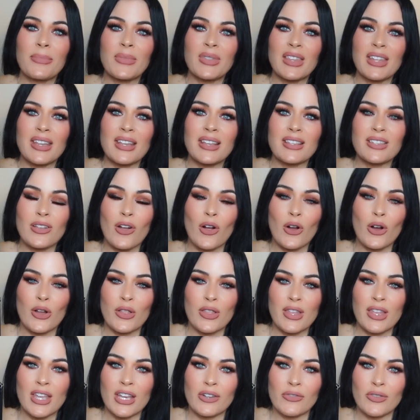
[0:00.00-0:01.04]
These are
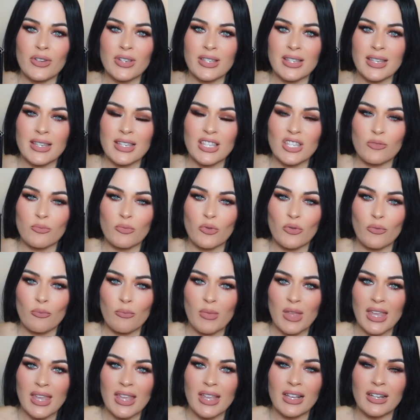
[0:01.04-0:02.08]
the Irresistible
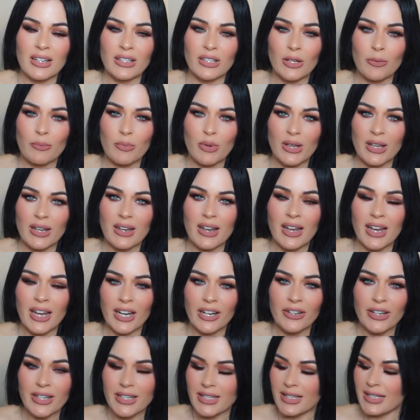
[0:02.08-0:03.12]
Me clip-in
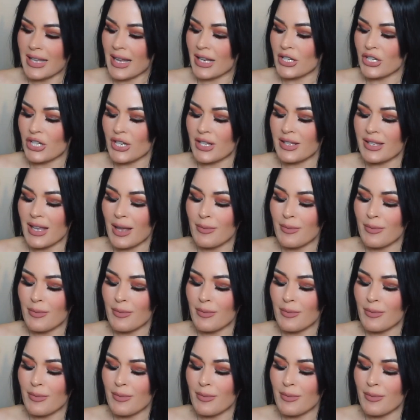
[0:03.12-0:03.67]
hair extensions.